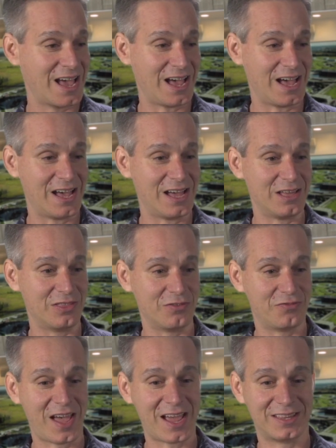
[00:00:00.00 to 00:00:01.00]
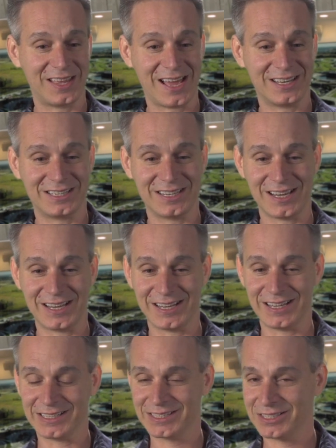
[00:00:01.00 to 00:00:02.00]
Uh, the fact that
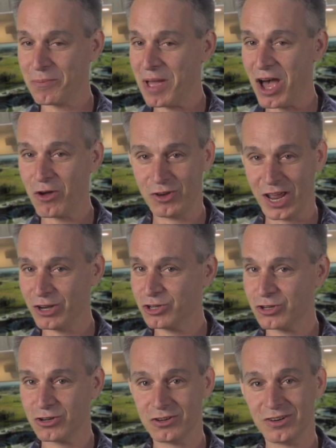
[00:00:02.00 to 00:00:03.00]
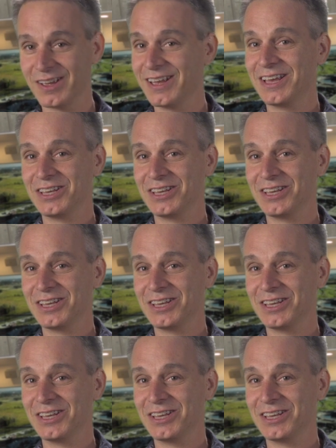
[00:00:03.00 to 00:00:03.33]
uh, somehow nature